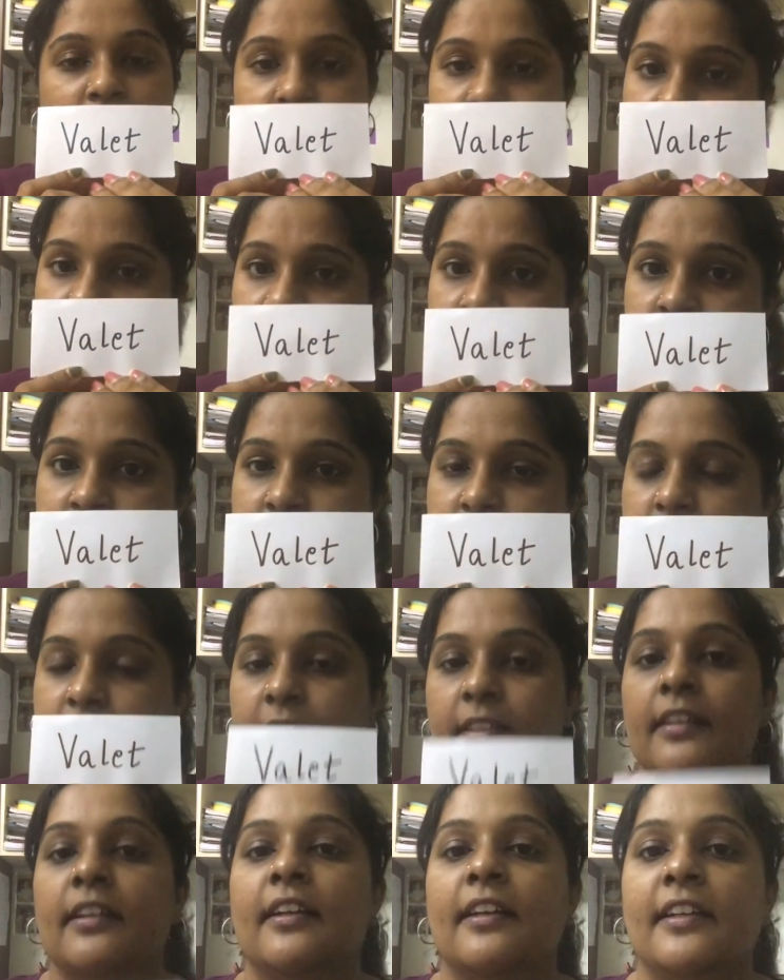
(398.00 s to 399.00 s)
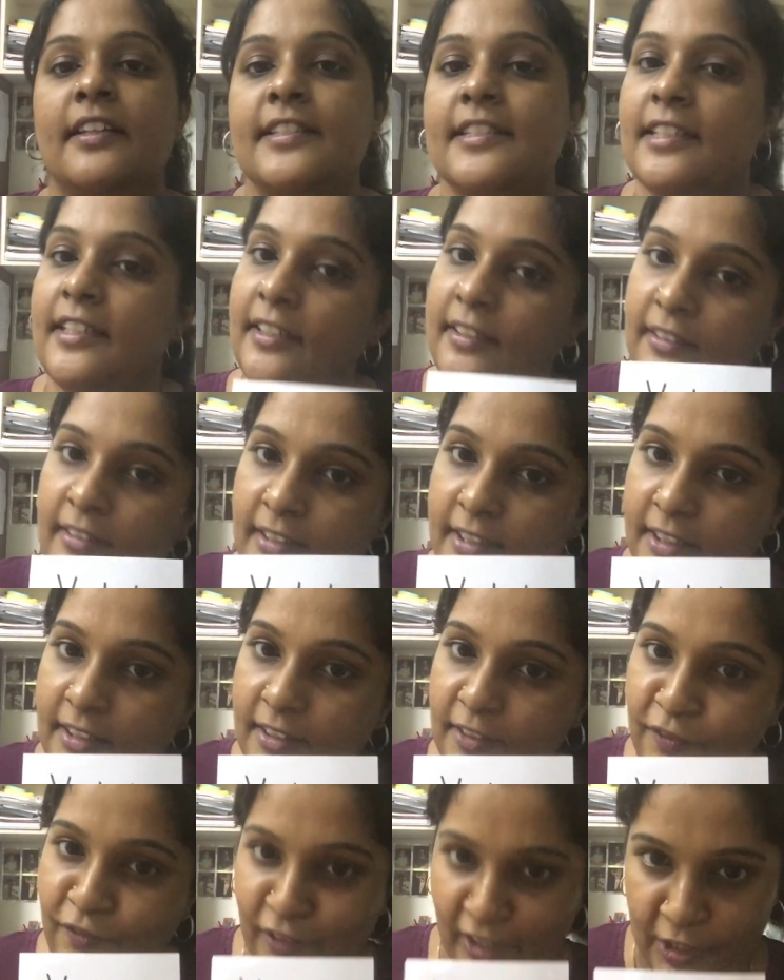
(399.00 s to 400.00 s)
Yes, it's clearly
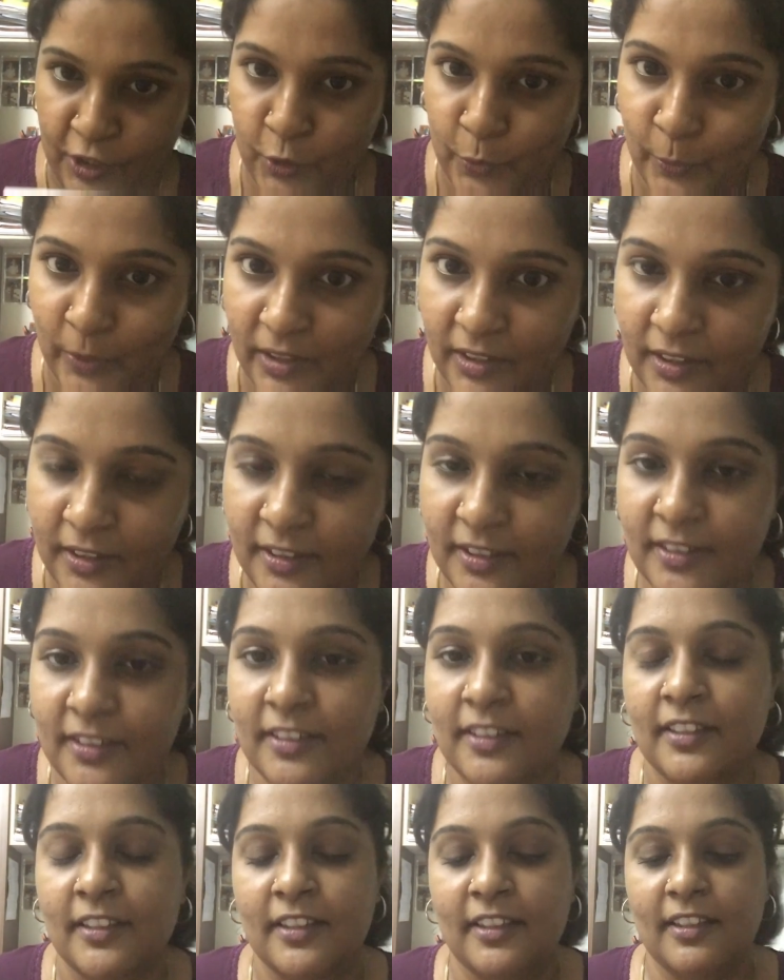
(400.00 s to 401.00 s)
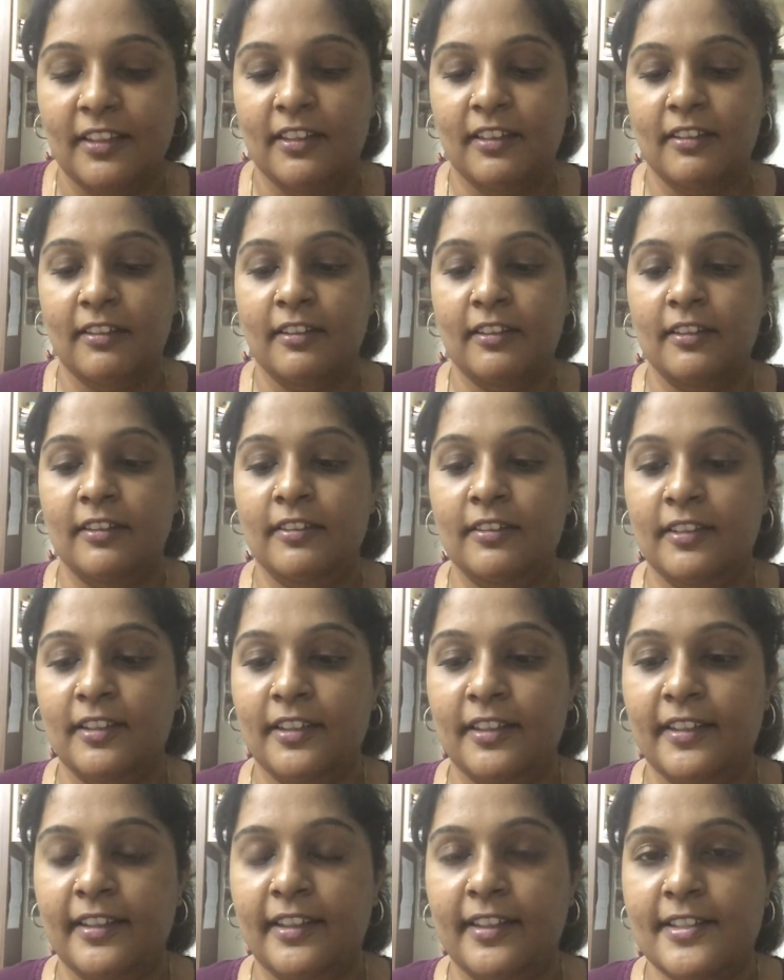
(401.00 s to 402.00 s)
a French word.
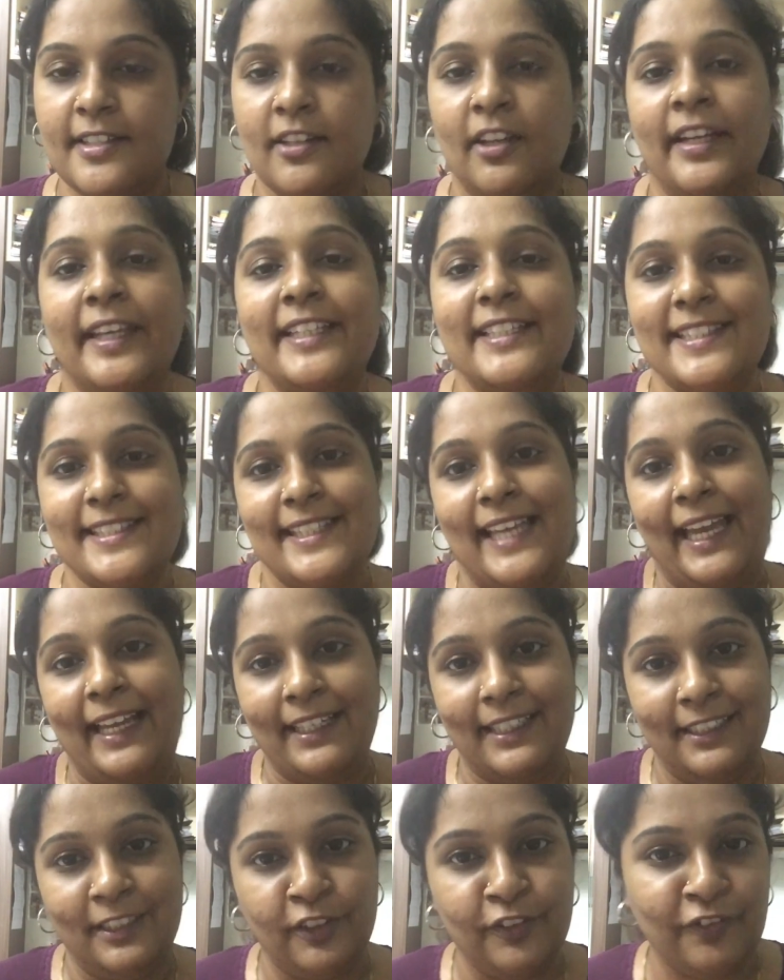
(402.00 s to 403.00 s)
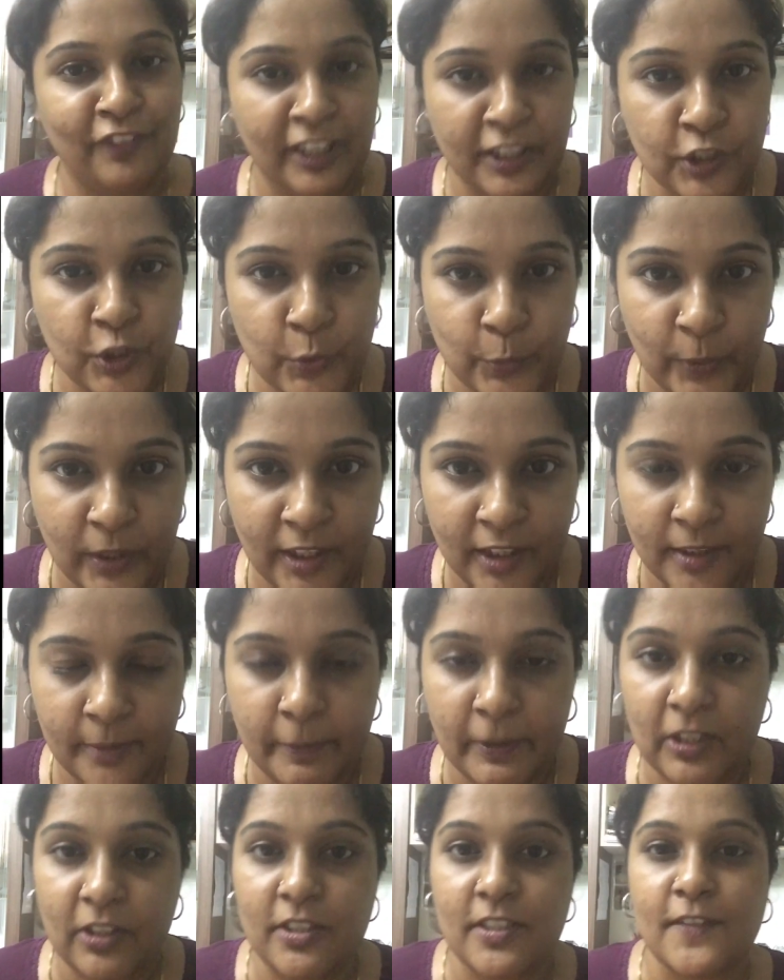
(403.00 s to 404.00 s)
It's not exactly a French word,
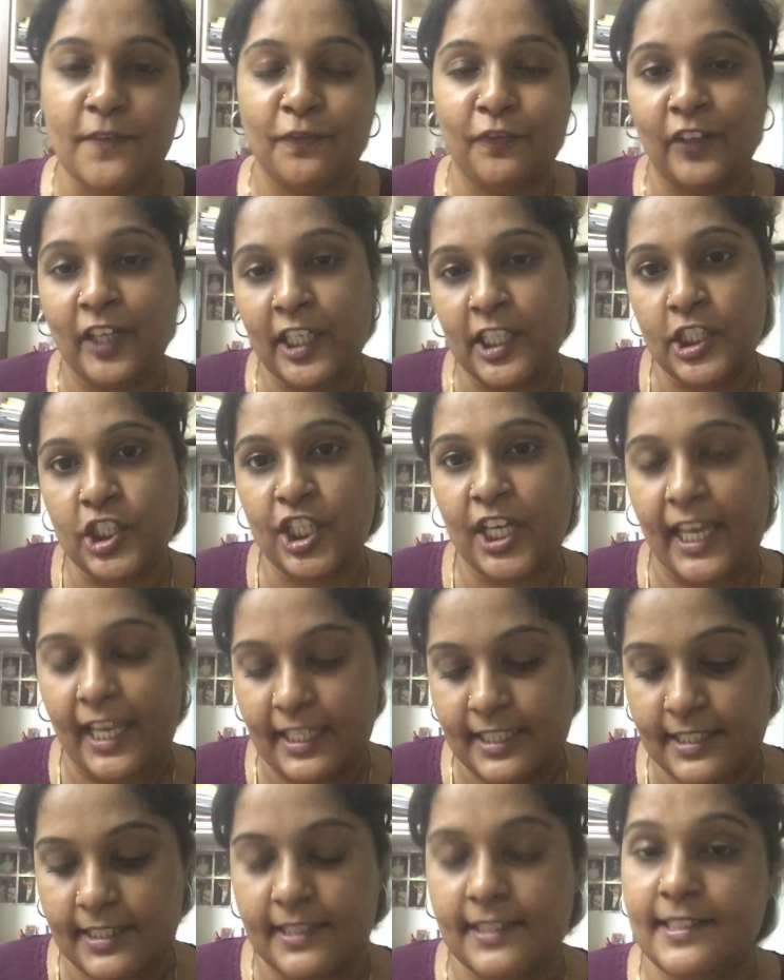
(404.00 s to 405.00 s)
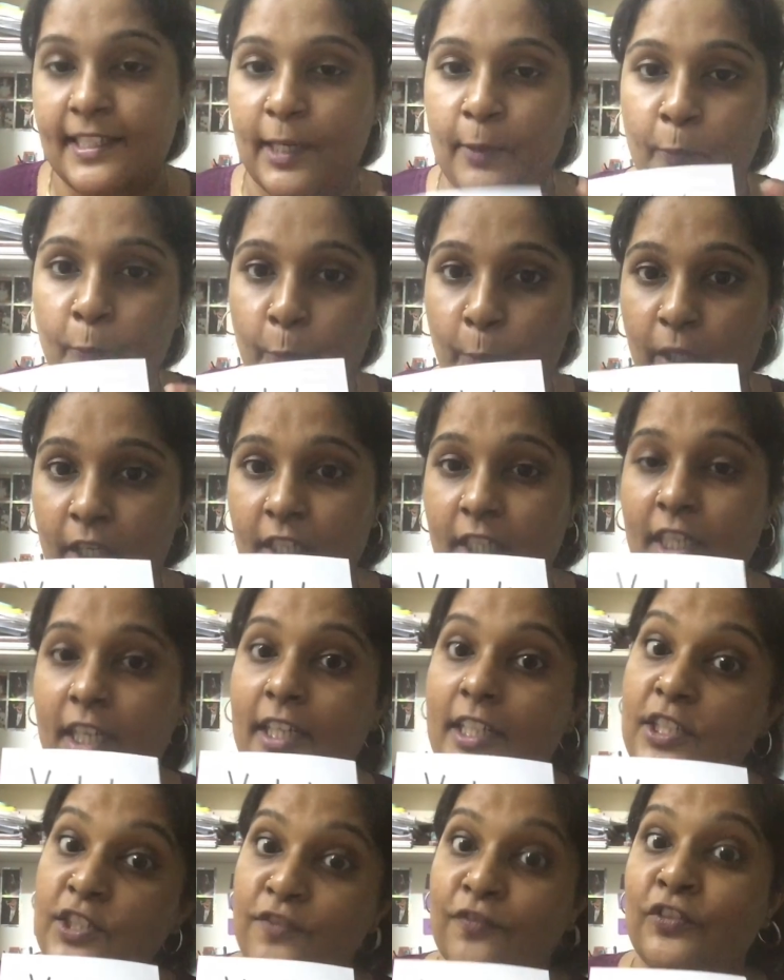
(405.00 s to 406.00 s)
because French has the same word in
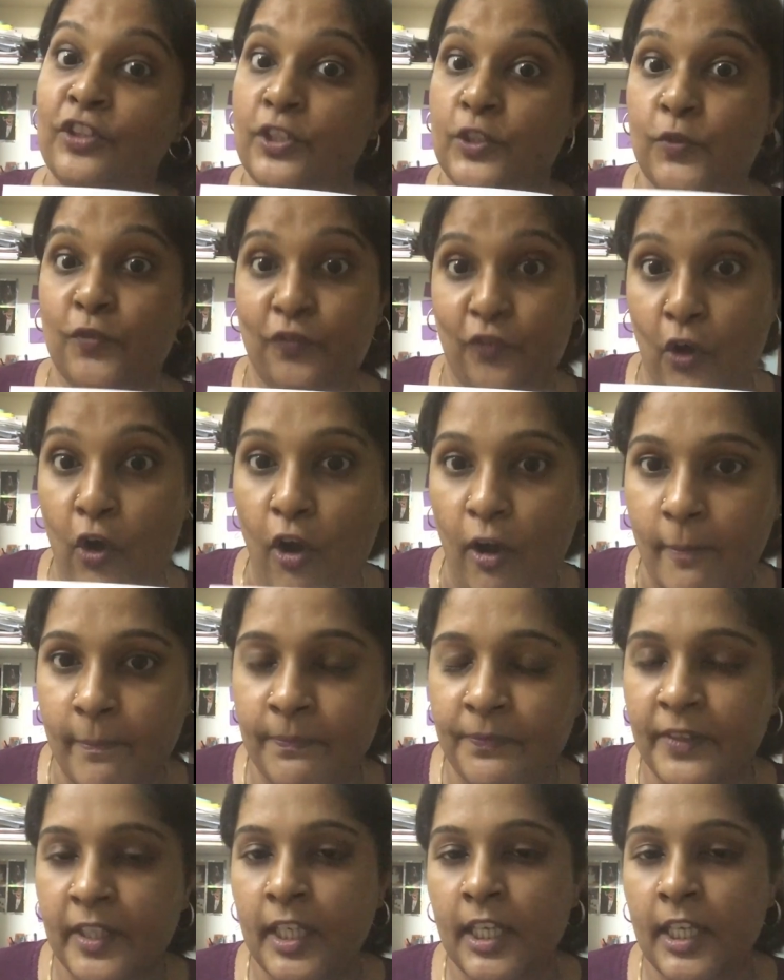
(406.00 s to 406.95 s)
a different form,